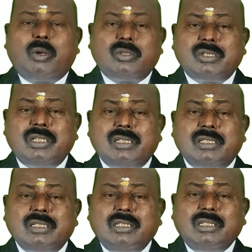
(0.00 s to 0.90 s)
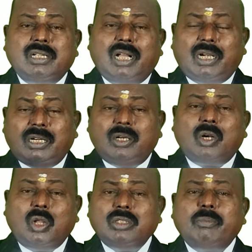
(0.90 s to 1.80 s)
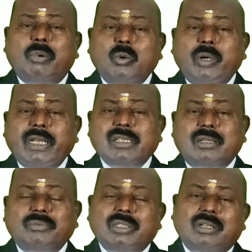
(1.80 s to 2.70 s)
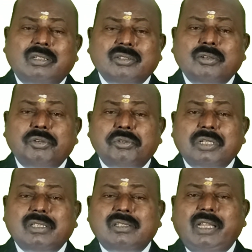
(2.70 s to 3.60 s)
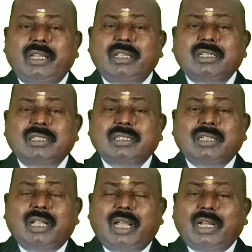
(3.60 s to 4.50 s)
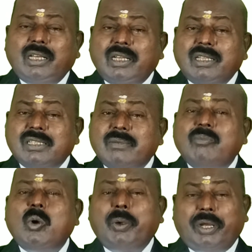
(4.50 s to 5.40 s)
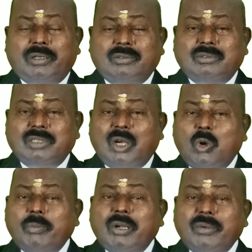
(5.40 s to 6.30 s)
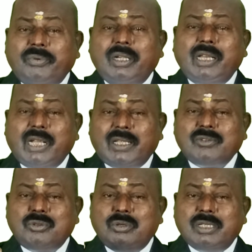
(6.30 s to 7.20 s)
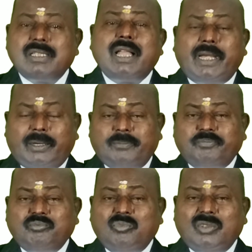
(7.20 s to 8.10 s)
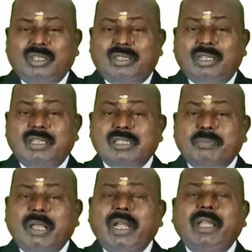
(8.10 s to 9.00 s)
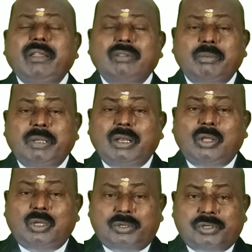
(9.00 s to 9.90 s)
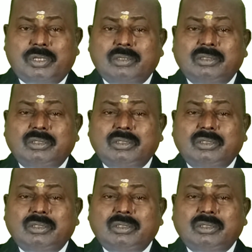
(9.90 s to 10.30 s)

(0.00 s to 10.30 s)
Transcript: process and draw the boundaries of the constituency. And it is important. The government of India has to decide. The disparity will be large.